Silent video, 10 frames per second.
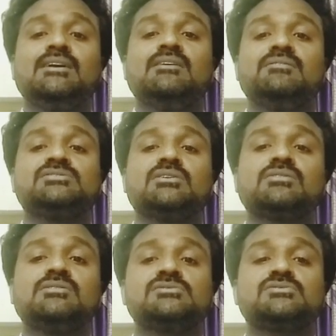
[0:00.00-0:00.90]
which
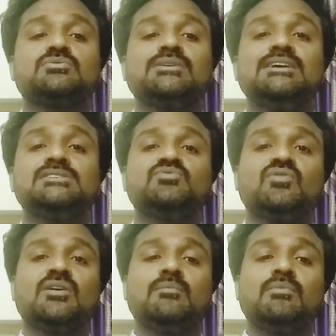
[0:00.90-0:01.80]
occurs to each
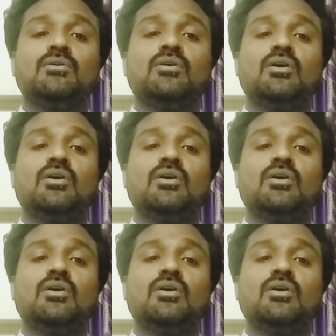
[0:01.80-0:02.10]
firm